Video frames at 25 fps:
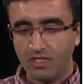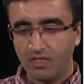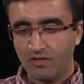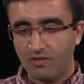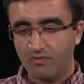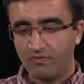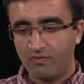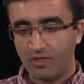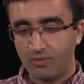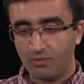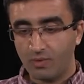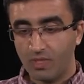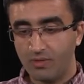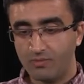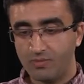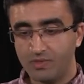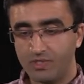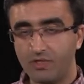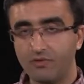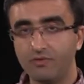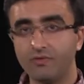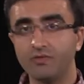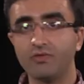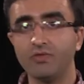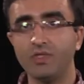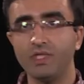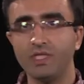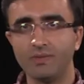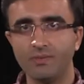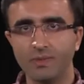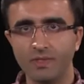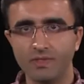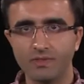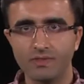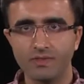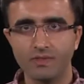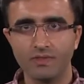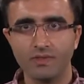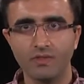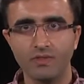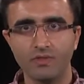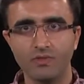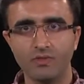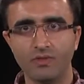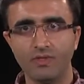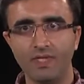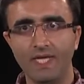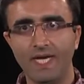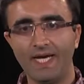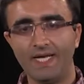from the observed treatments.
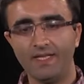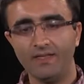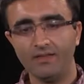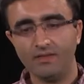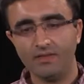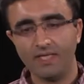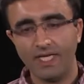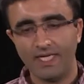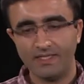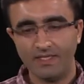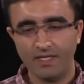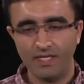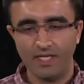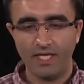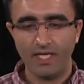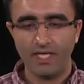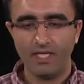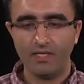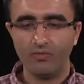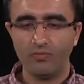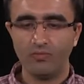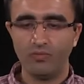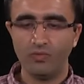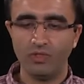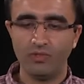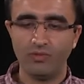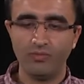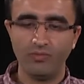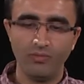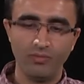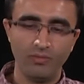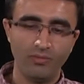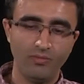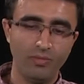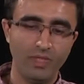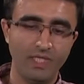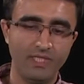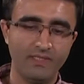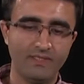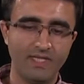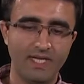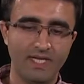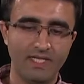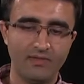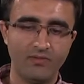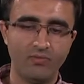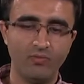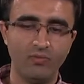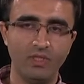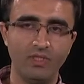So that, that again would means
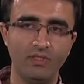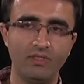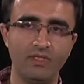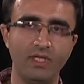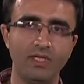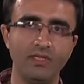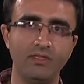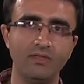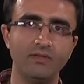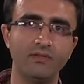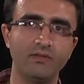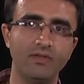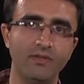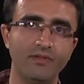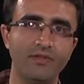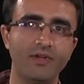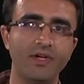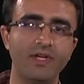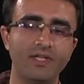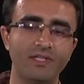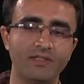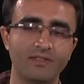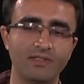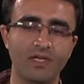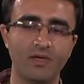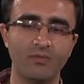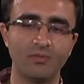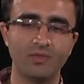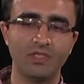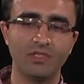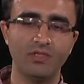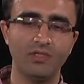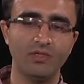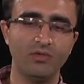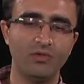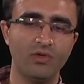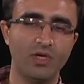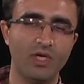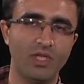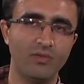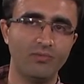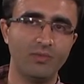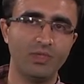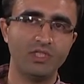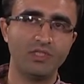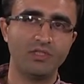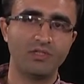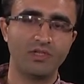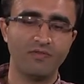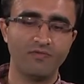that with the, the third assumption, the no
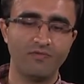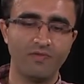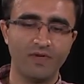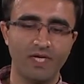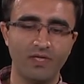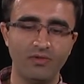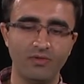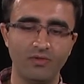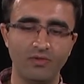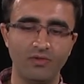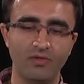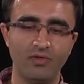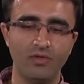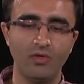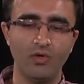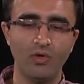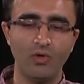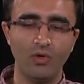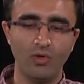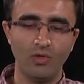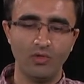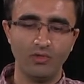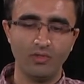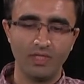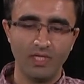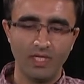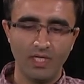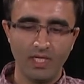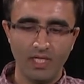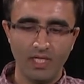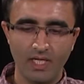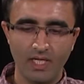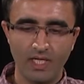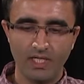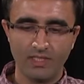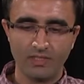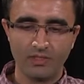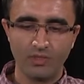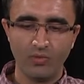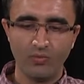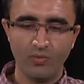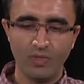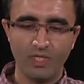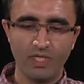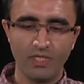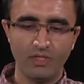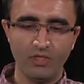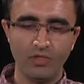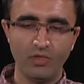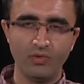unmeasured confounder hold. And so we
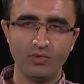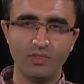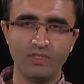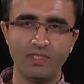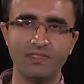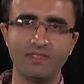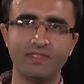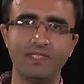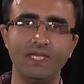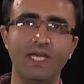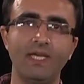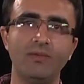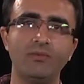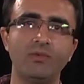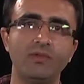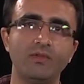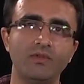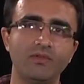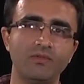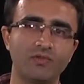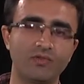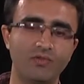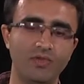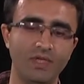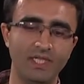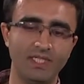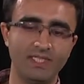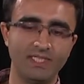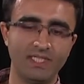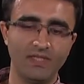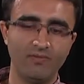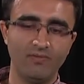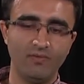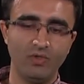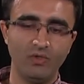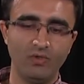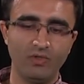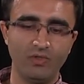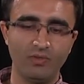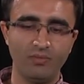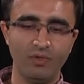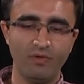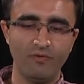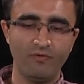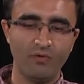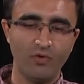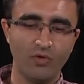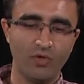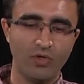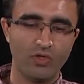can use the same tricks that we used
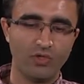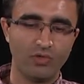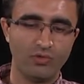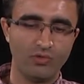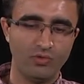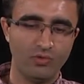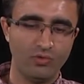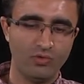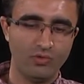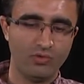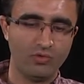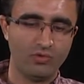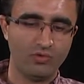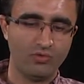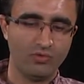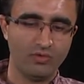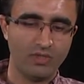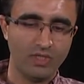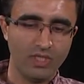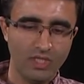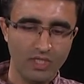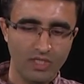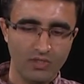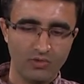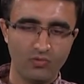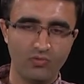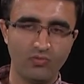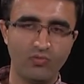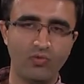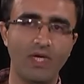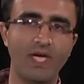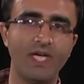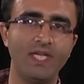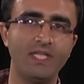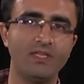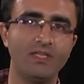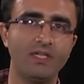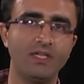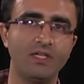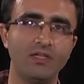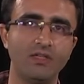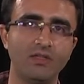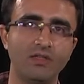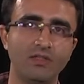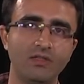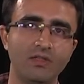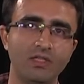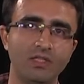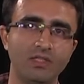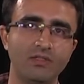before to, to, to write the
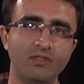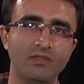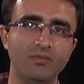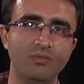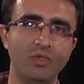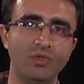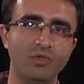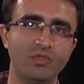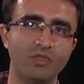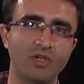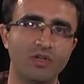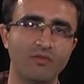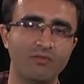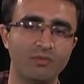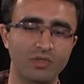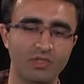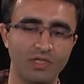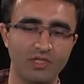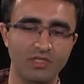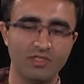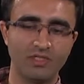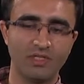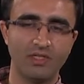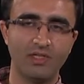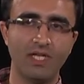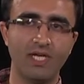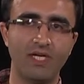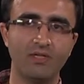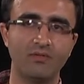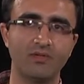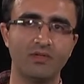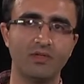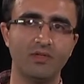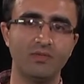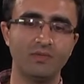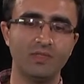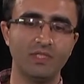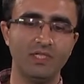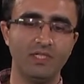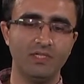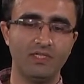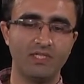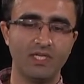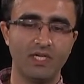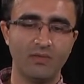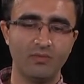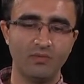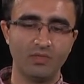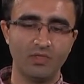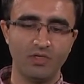distribution of potential outcomes in
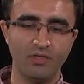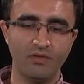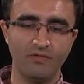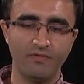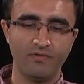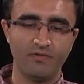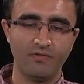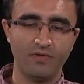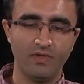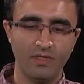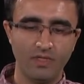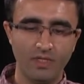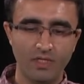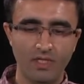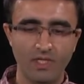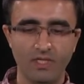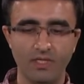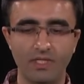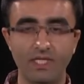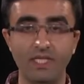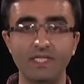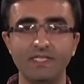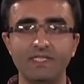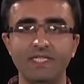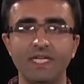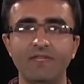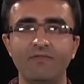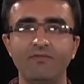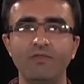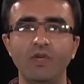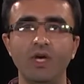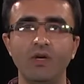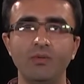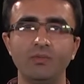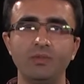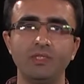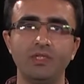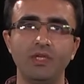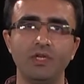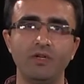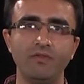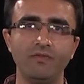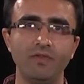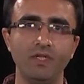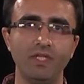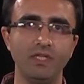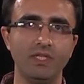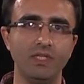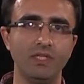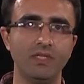terms of things that we observe
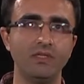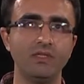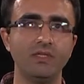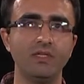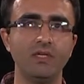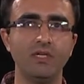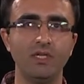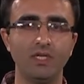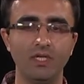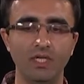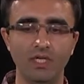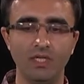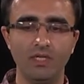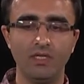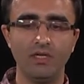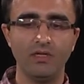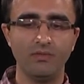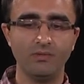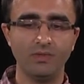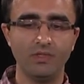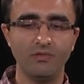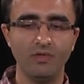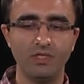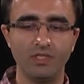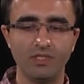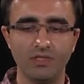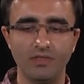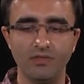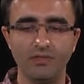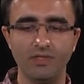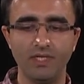in the, in the observational